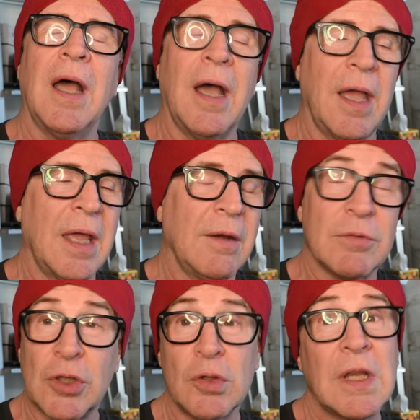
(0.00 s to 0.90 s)
and it
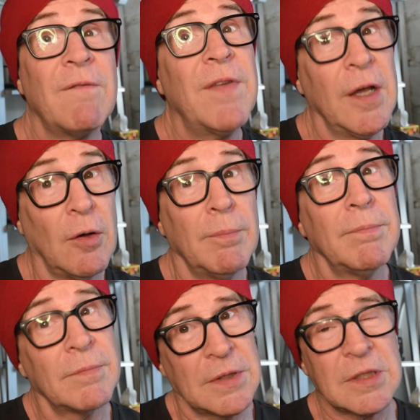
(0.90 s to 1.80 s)
was using film,
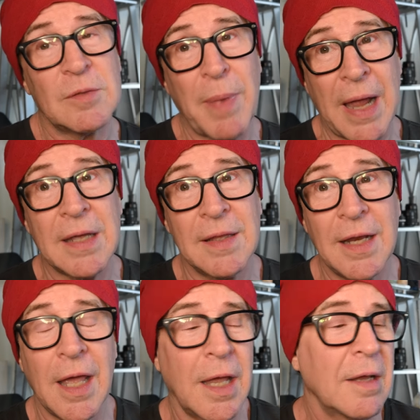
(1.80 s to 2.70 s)
this is back in the
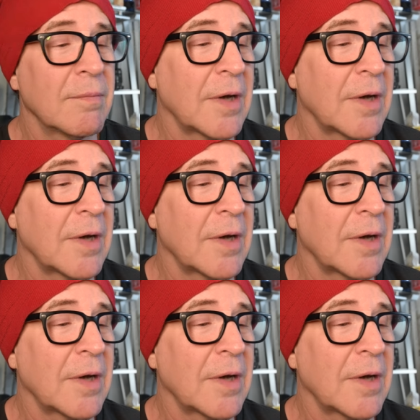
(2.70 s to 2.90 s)
day,